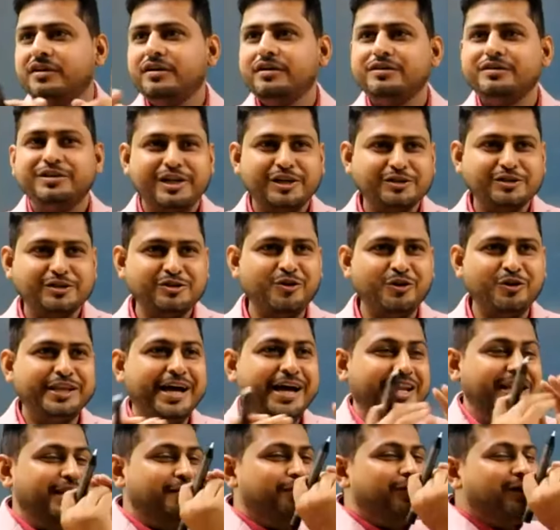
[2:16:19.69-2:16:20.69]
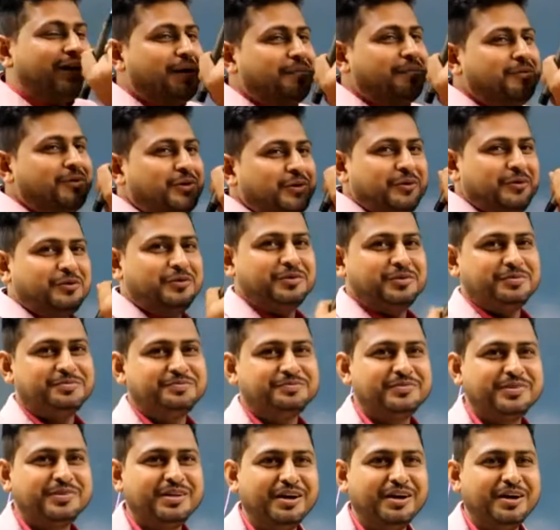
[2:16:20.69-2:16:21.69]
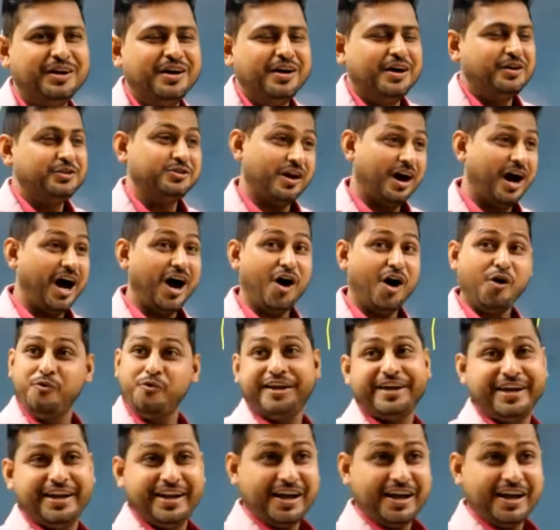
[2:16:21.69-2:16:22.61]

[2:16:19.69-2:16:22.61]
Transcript: Yes or no? Then they will come to know. So how we can